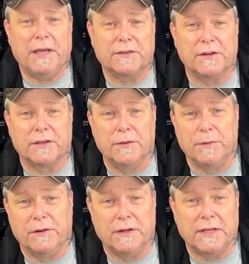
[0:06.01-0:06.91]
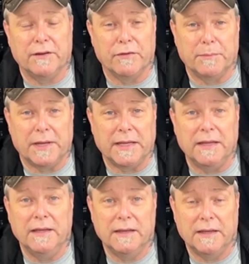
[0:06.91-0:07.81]
back to the community,
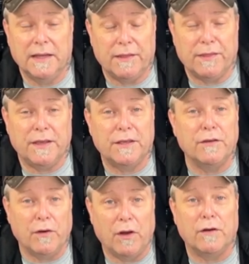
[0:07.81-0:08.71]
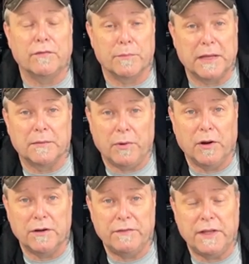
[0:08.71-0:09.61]
everybody, and thank you all for being
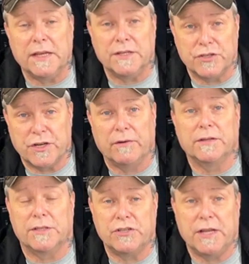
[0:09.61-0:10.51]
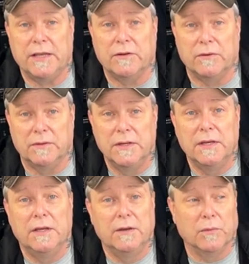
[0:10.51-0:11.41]
part of it and sharing the channel.
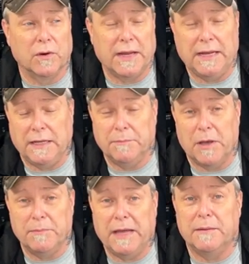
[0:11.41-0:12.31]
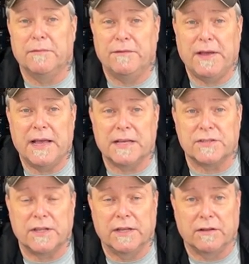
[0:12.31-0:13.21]
We're gaining momentum
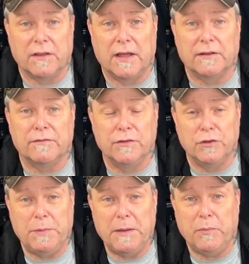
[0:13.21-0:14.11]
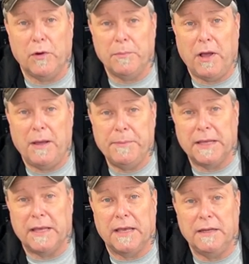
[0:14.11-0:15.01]
fast, and a lot of new people are
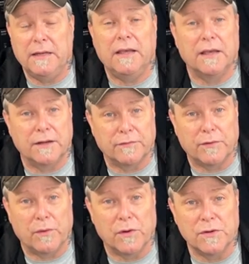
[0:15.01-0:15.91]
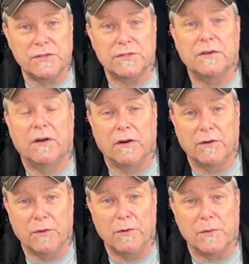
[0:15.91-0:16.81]
popping in, and of course,
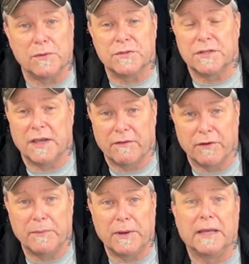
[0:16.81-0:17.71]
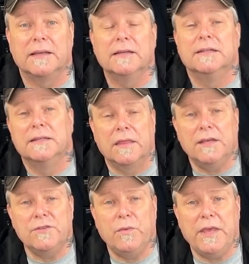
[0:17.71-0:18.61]
our normals every week.
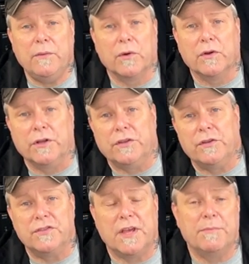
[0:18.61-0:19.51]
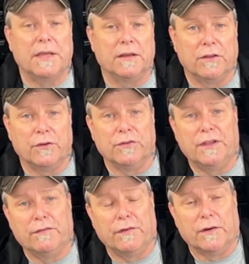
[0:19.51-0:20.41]
This week, we're going to do something a little
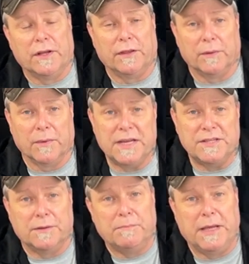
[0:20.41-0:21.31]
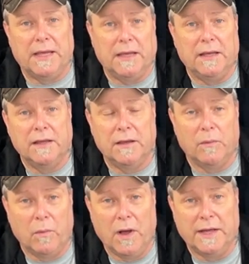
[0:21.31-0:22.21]
different, and the reason being,
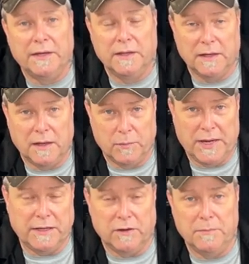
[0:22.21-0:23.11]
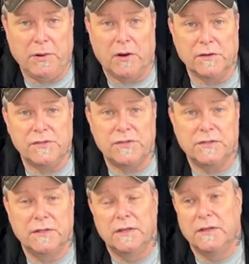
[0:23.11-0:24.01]
1, I'm waiting on
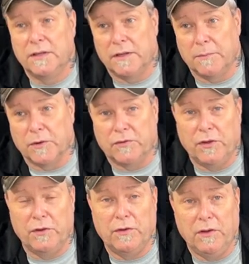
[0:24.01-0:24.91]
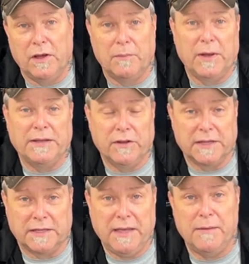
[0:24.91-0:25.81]
parts. Number 2, I'm waiting
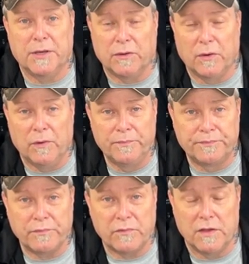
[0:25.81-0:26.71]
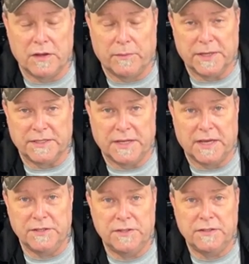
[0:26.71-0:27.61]
on a chemical that I want to
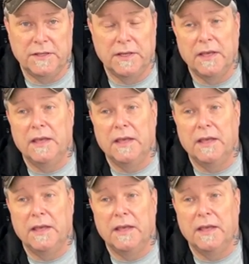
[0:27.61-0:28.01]
test.